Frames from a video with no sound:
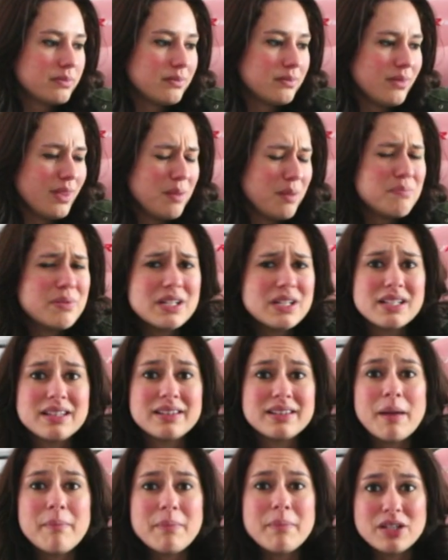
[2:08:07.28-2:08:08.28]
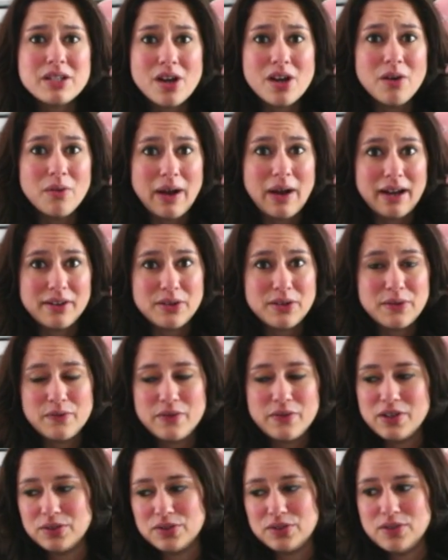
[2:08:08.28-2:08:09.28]
But let me know how you
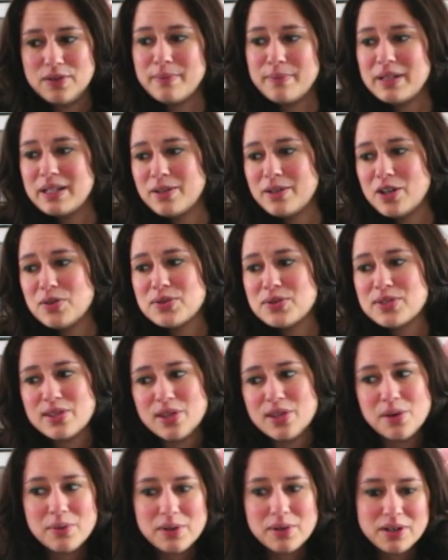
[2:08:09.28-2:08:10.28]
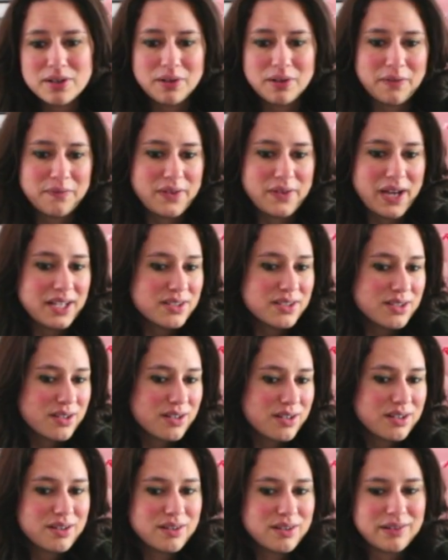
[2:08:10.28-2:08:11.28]
feel. Do you want me to go slower or faster
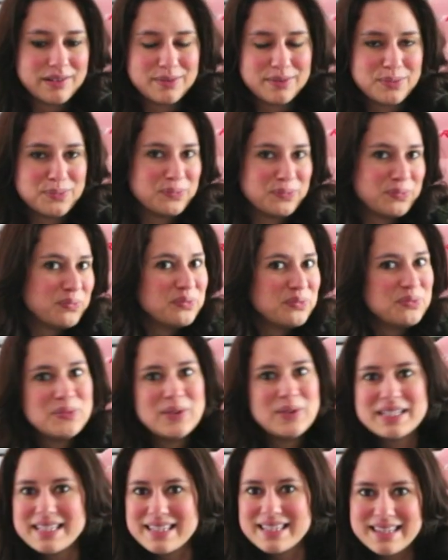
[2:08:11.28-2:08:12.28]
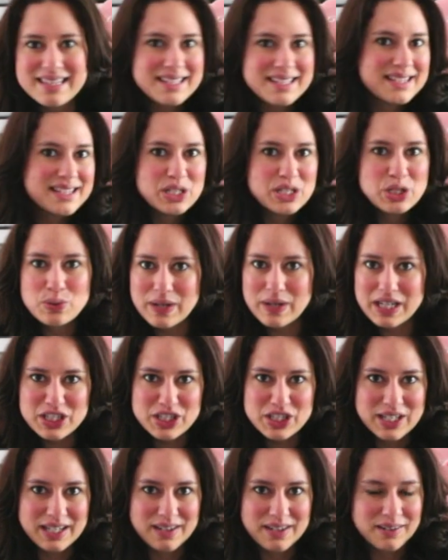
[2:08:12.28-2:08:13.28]
or what's the
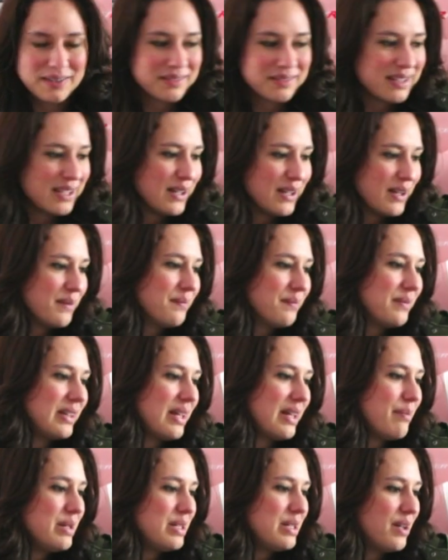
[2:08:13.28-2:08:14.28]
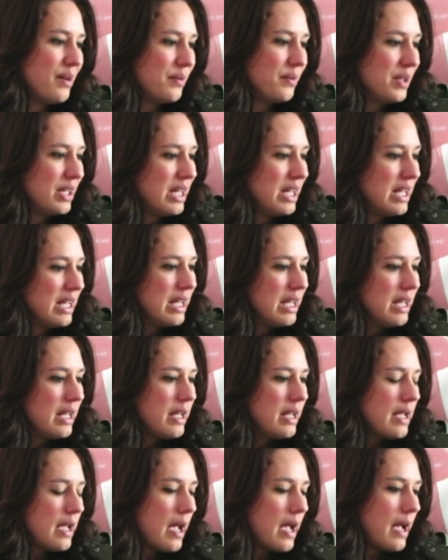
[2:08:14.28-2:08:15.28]
situation here? Let me know.
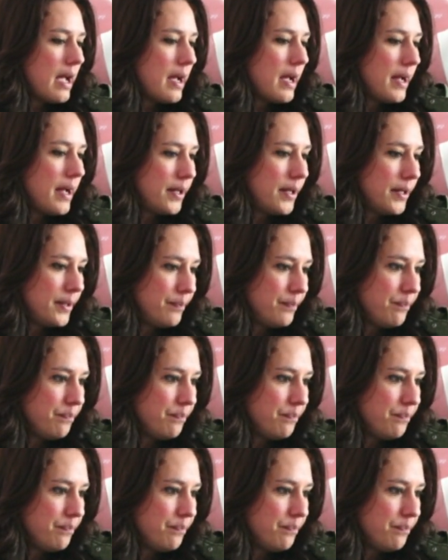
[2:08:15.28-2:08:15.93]
So